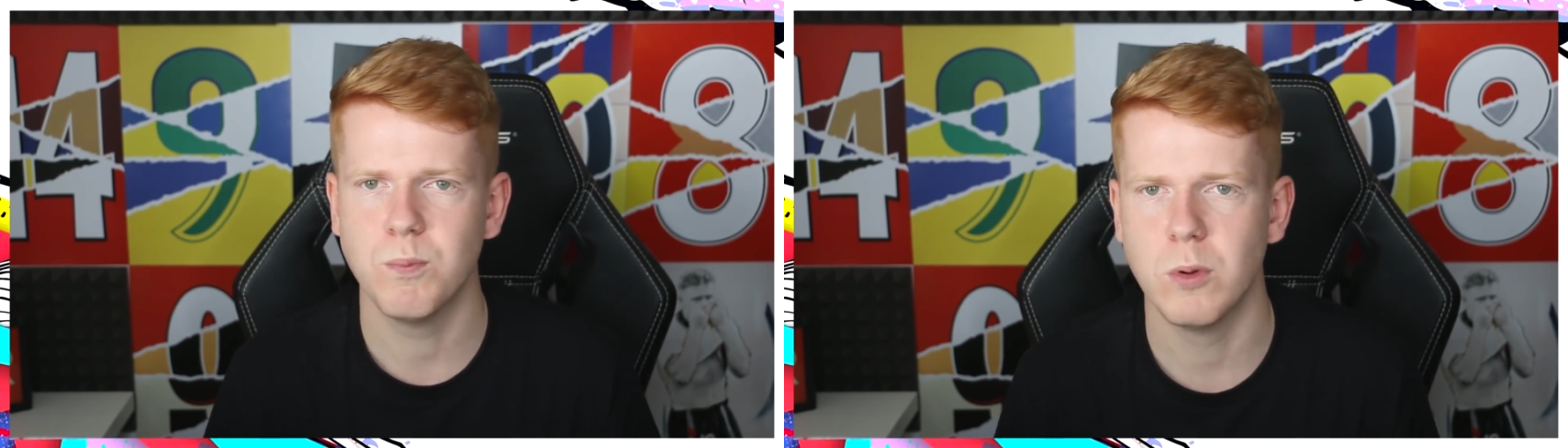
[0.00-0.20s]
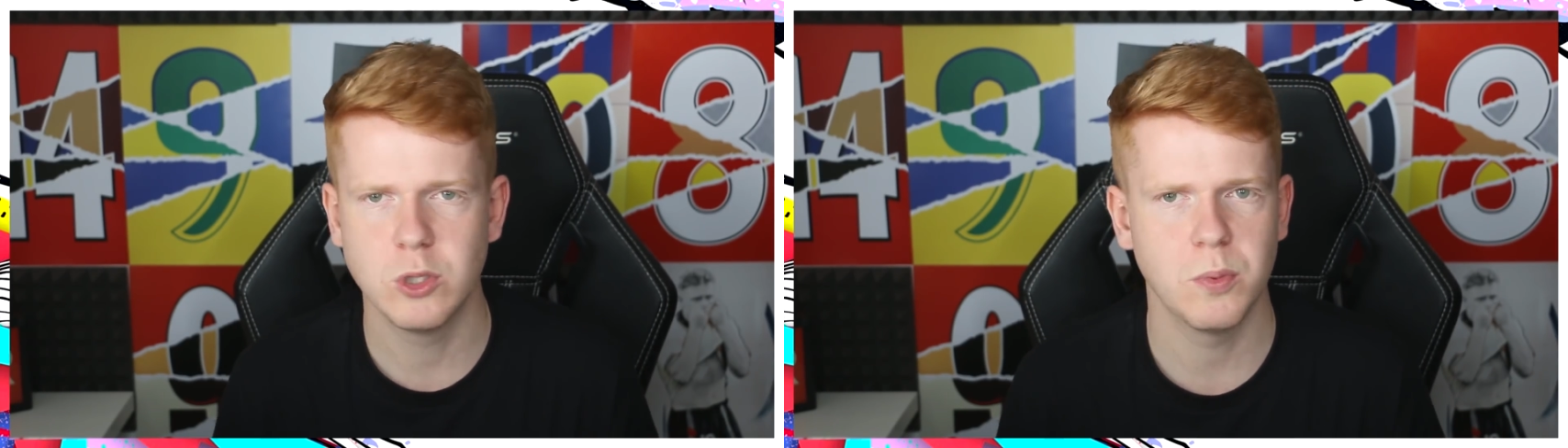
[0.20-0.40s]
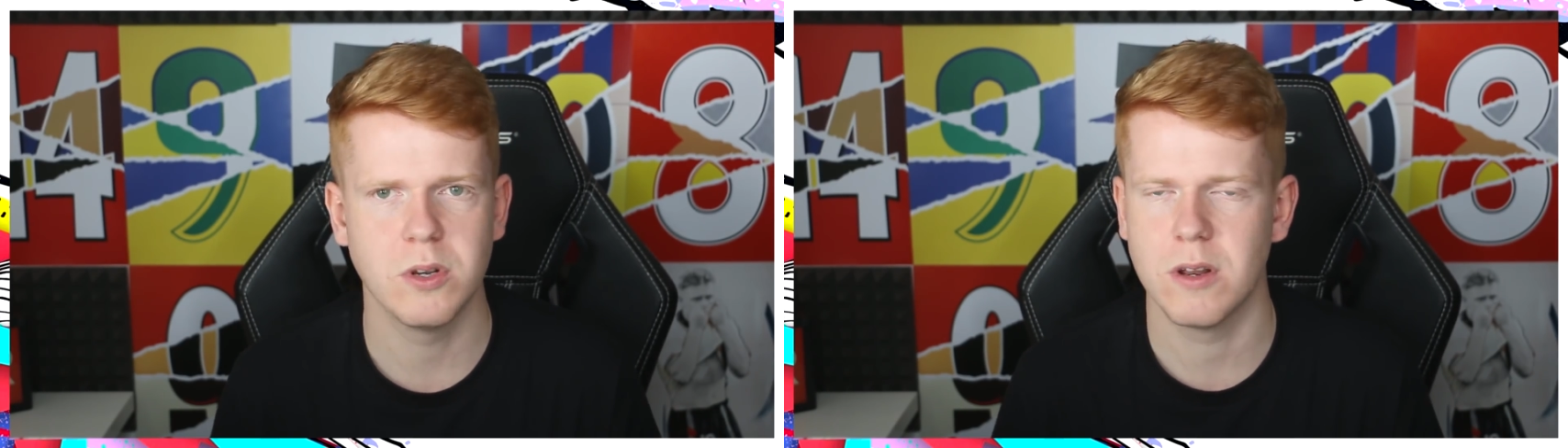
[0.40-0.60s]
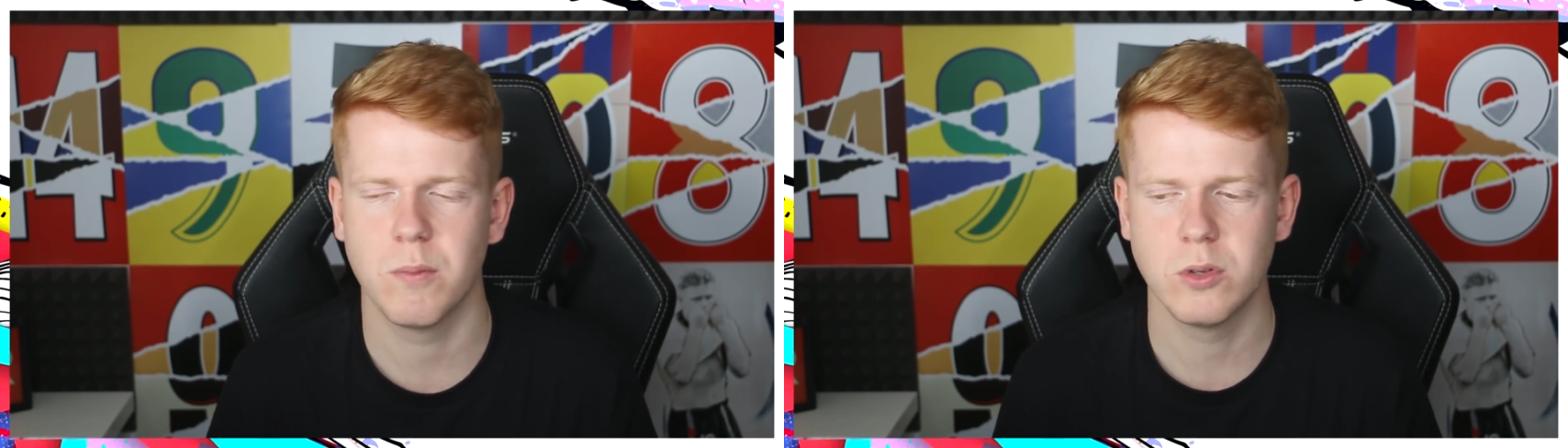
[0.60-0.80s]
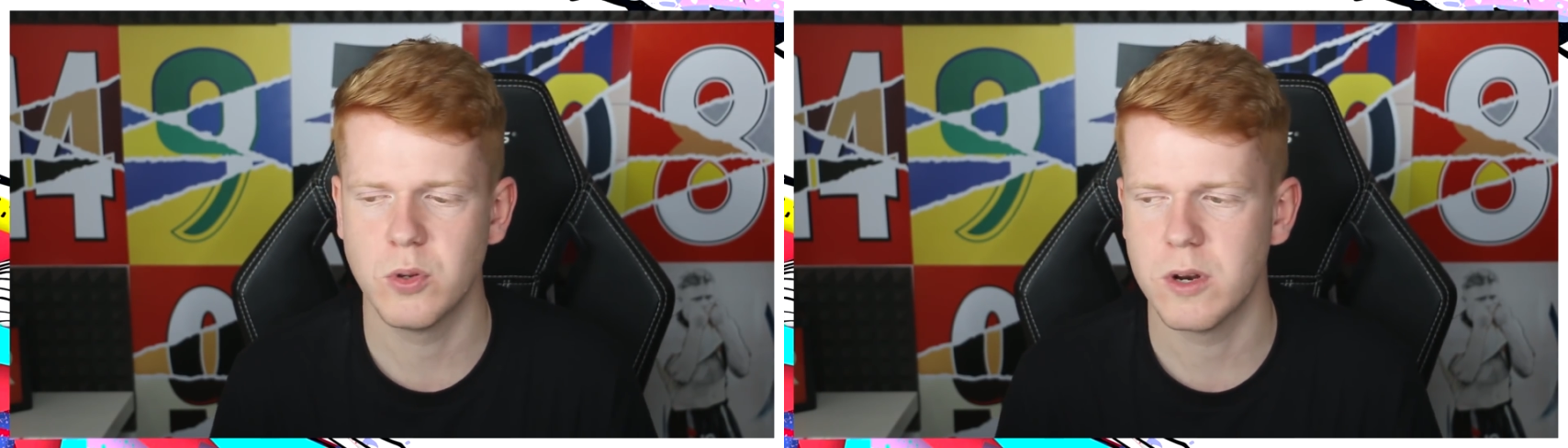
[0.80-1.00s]
would you
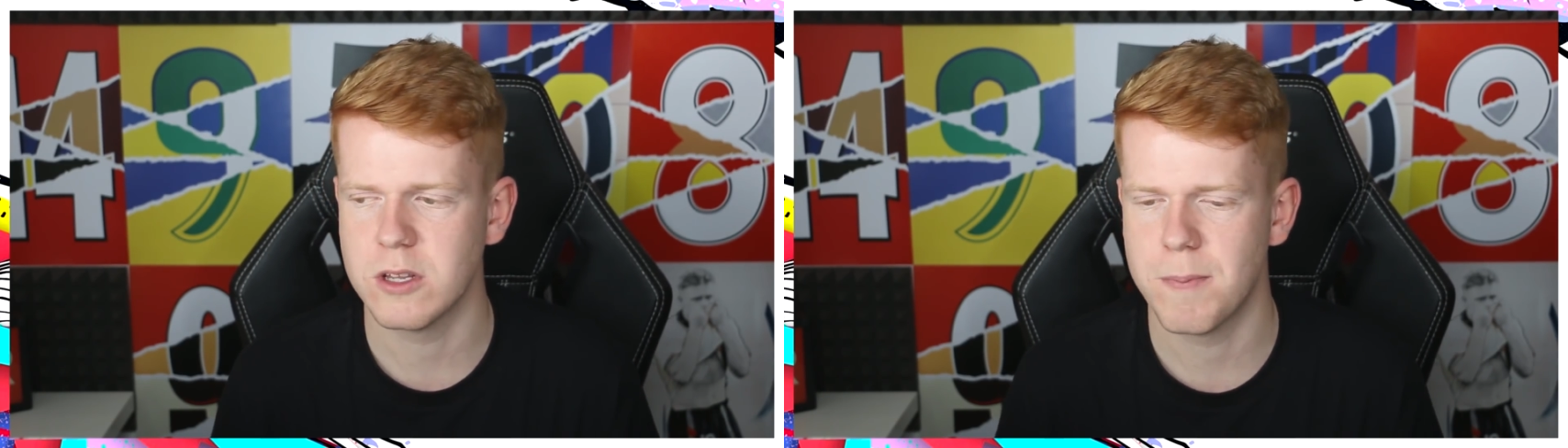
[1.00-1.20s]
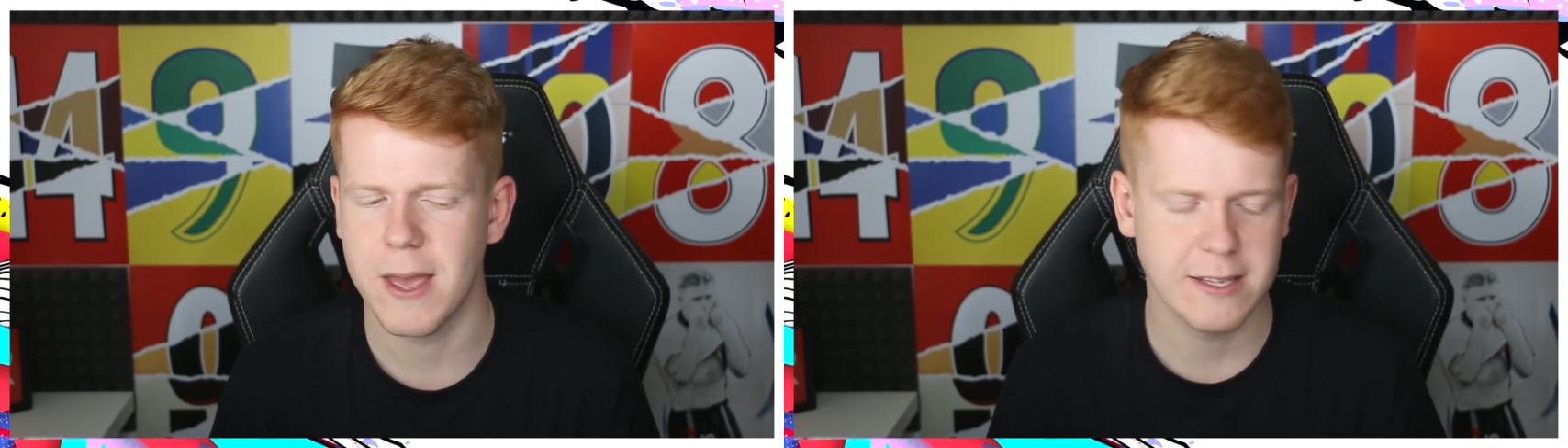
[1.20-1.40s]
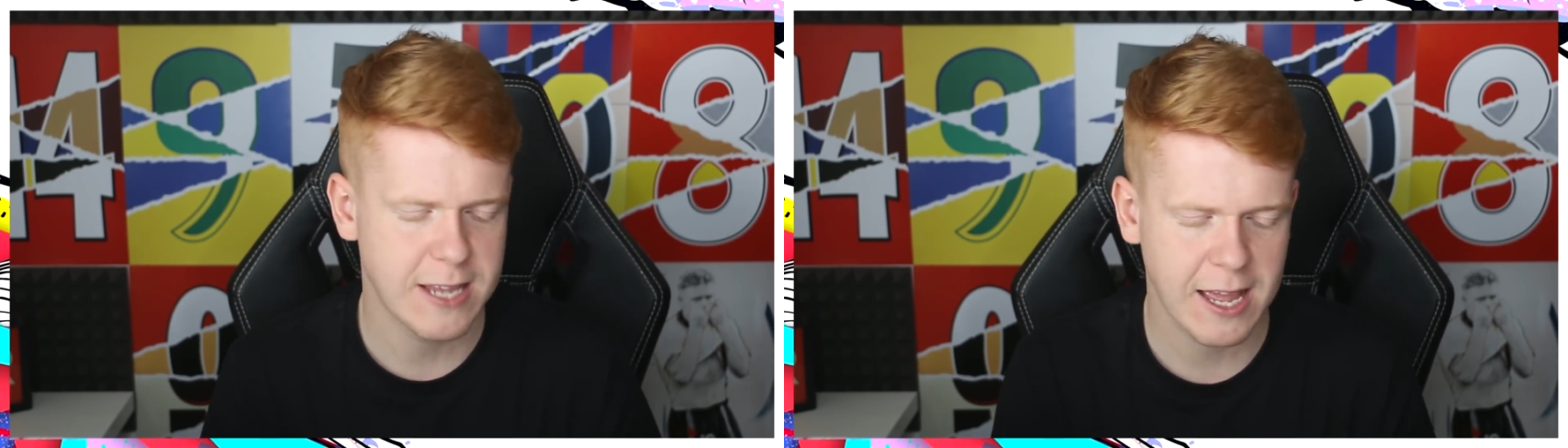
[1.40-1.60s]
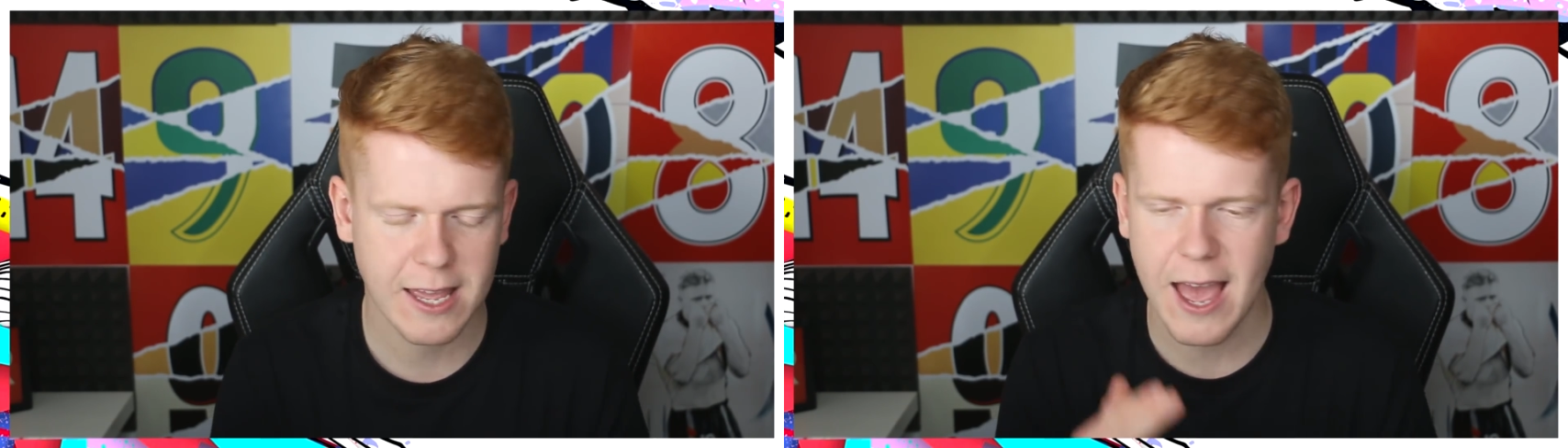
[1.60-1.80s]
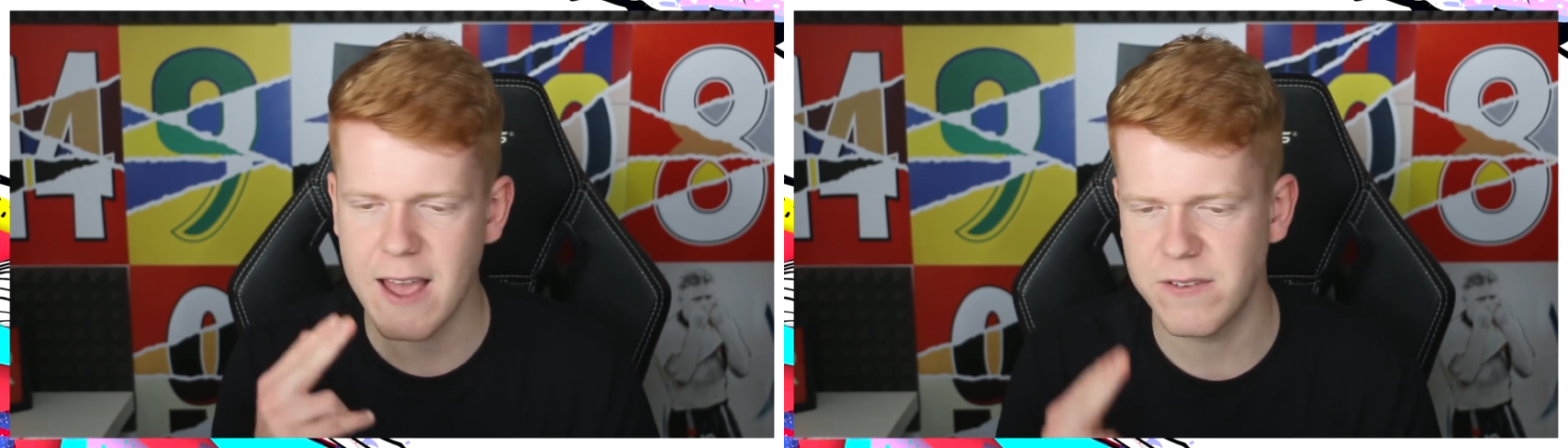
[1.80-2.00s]
want it to be
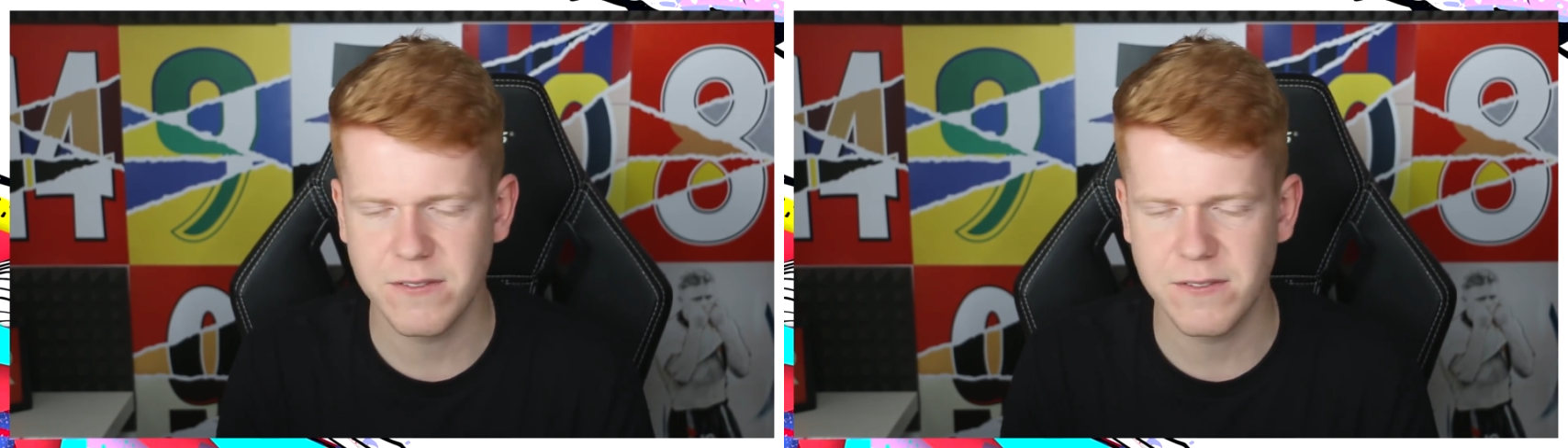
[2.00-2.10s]
10k,